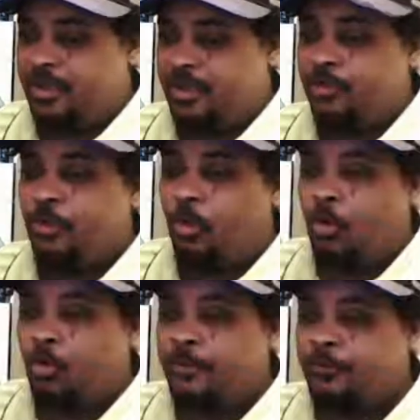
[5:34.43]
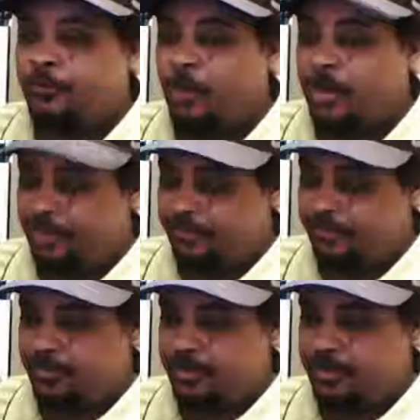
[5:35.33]
you know, it's funny
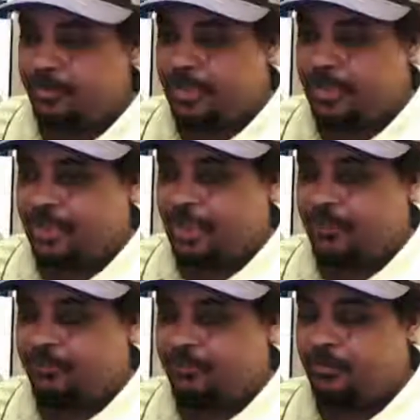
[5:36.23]
that